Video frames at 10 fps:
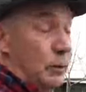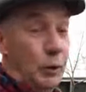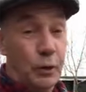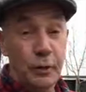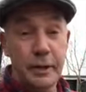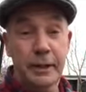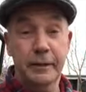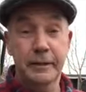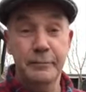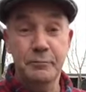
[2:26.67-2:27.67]
we'll look at that
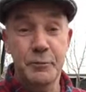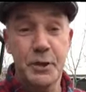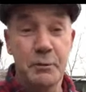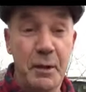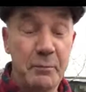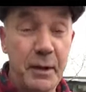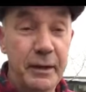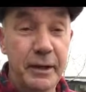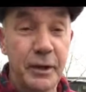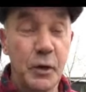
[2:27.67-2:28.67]
in September.
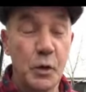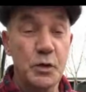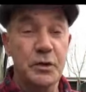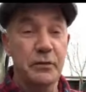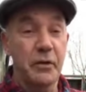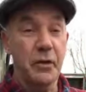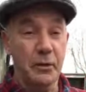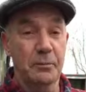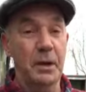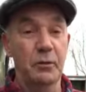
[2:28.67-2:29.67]
And of course, if you've got a
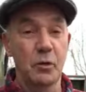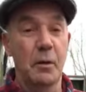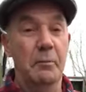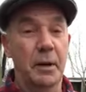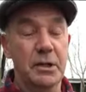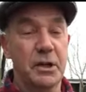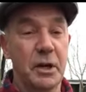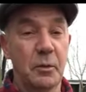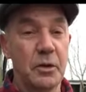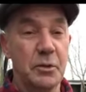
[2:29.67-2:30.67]
big rhubarb patch that
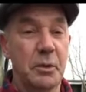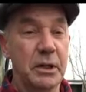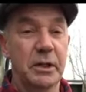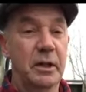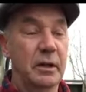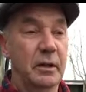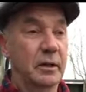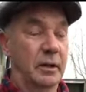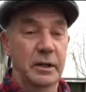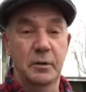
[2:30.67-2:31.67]
you want to split
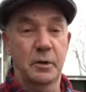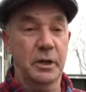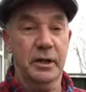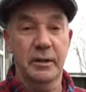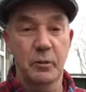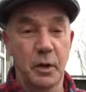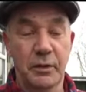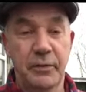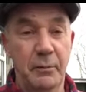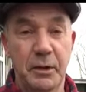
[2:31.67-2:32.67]
and you want to give away to
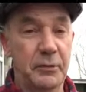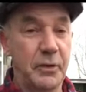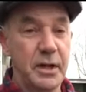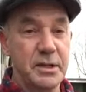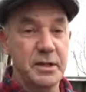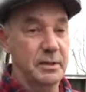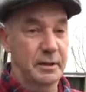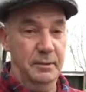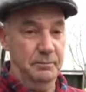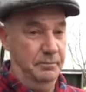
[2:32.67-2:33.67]
family and friends,
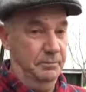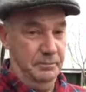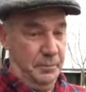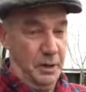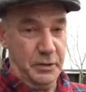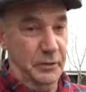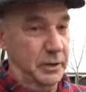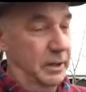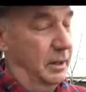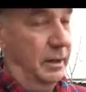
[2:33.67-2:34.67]
parts of
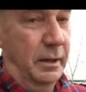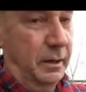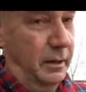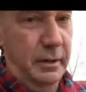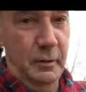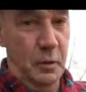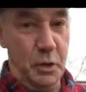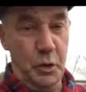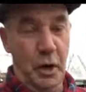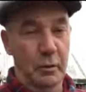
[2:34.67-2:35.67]
it, we'll
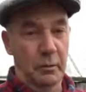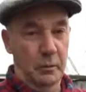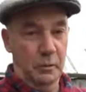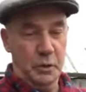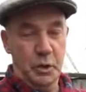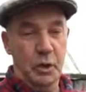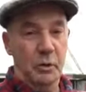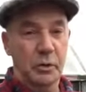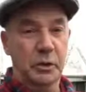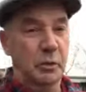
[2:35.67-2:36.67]
show you how
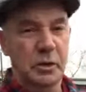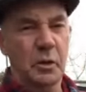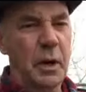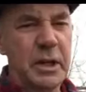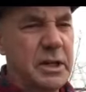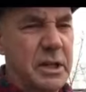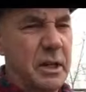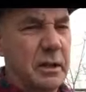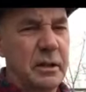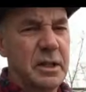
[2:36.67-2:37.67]
to do it. Quite easy
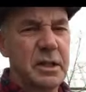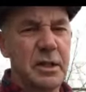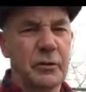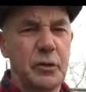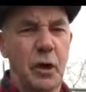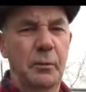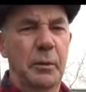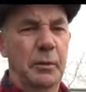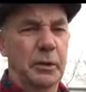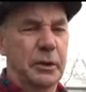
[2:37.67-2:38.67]
enough job.
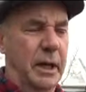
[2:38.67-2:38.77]
But